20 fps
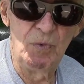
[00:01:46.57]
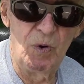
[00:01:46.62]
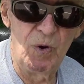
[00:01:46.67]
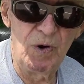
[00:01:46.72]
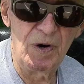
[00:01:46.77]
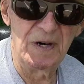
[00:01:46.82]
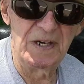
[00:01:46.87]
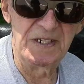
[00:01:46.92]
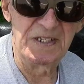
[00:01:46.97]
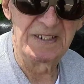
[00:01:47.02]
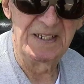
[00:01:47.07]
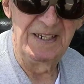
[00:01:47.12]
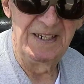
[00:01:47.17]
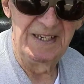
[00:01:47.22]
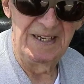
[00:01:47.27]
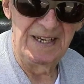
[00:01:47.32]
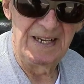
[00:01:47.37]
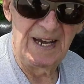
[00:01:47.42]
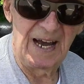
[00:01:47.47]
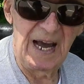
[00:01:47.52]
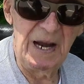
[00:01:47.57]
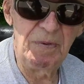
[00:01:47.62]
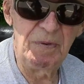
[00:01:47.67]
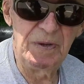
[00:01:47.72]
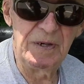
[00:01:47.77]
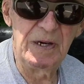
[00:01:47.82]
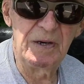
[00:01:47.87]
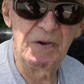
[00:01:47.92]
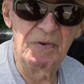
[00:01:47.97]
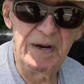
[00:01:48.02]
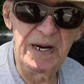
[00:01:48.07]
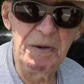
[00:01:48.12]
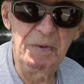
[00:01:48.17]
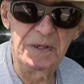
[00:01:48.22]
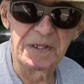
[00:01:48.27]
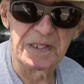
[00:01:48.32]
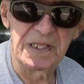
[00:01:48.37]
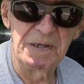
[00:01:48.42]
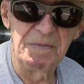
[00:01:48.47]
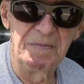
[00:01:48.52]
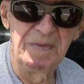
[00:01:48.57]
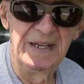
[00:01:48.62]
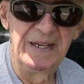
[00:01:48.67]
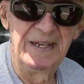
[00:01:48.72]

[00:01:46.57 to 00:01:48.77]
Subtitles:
wars, I would agree with them.